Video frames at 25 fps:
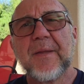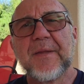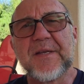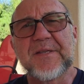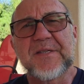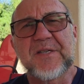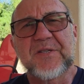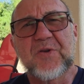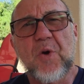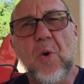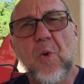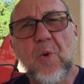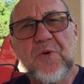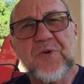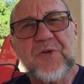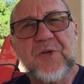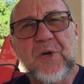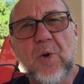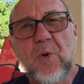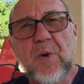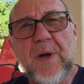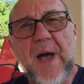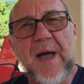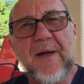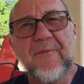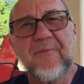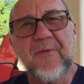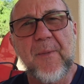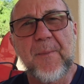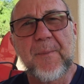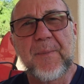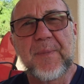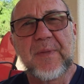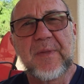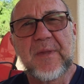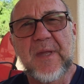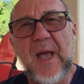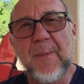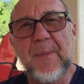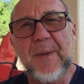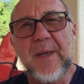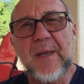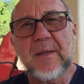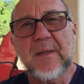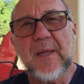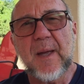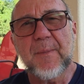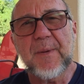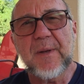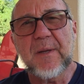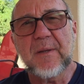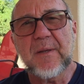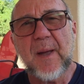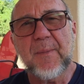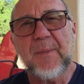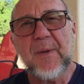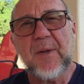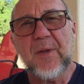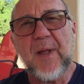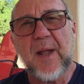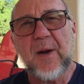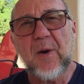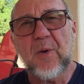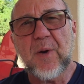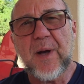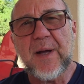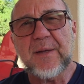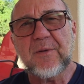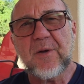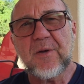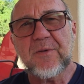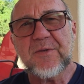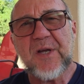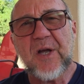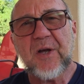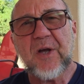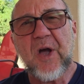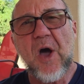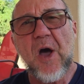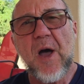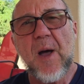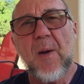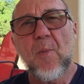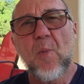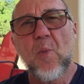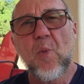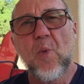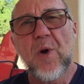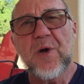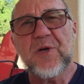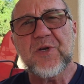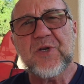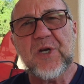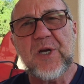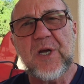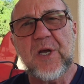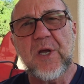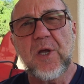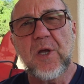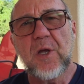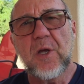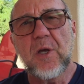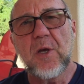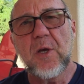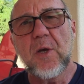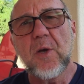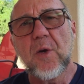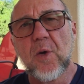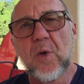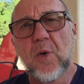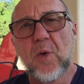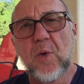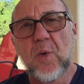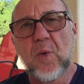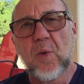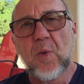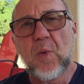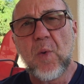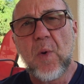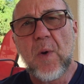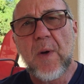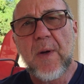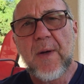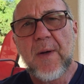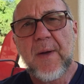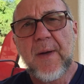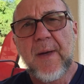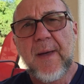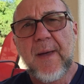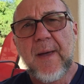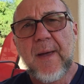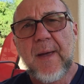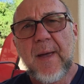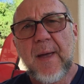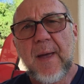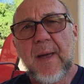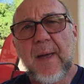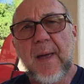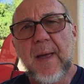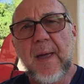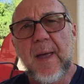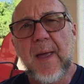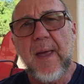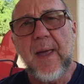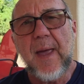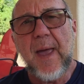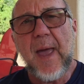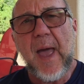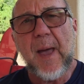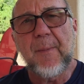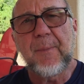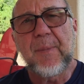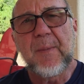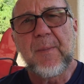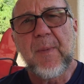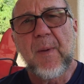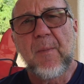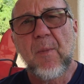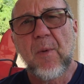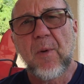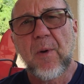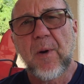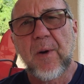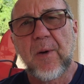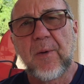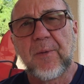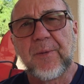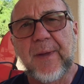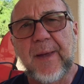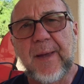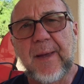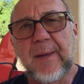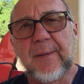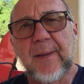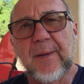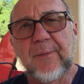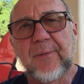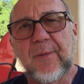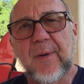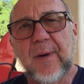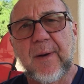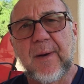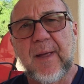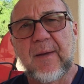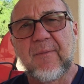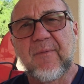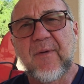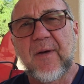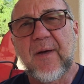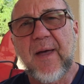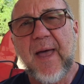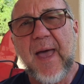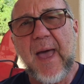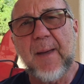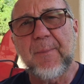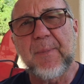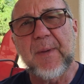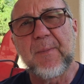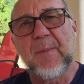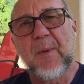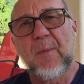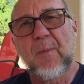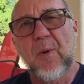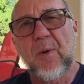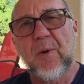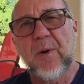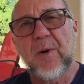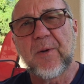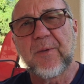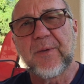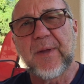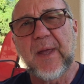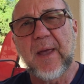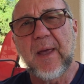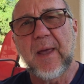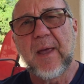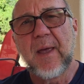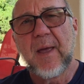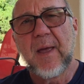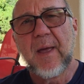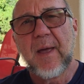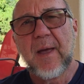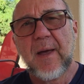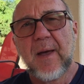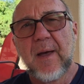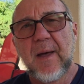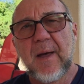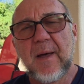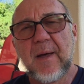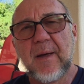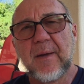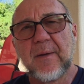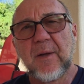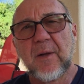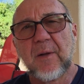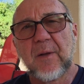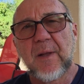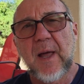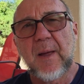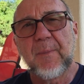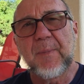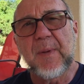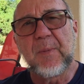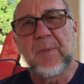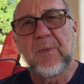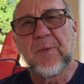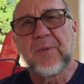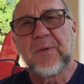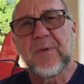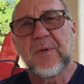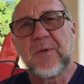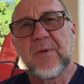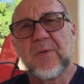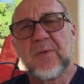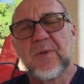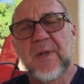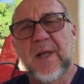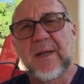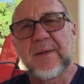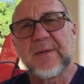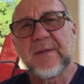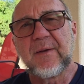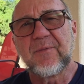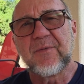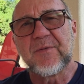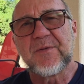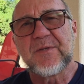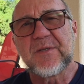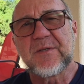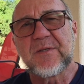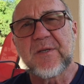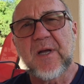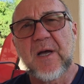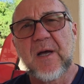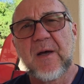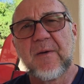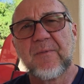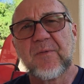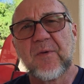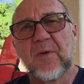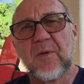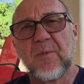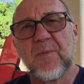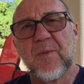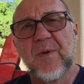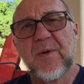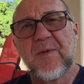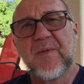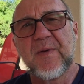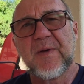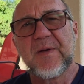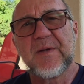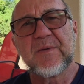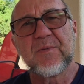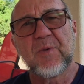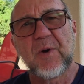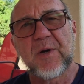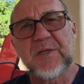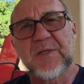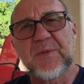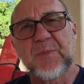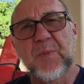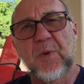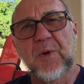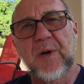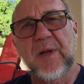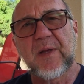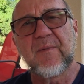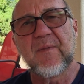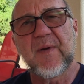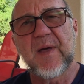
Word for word: This is Orsi, the old guy from www.oldguytalks.com, wishing you a happy Memorial Day. That's right, have a happy Memorial Day. Uh, I know a lot of people do a lot of different stuff go to movies, watch sporting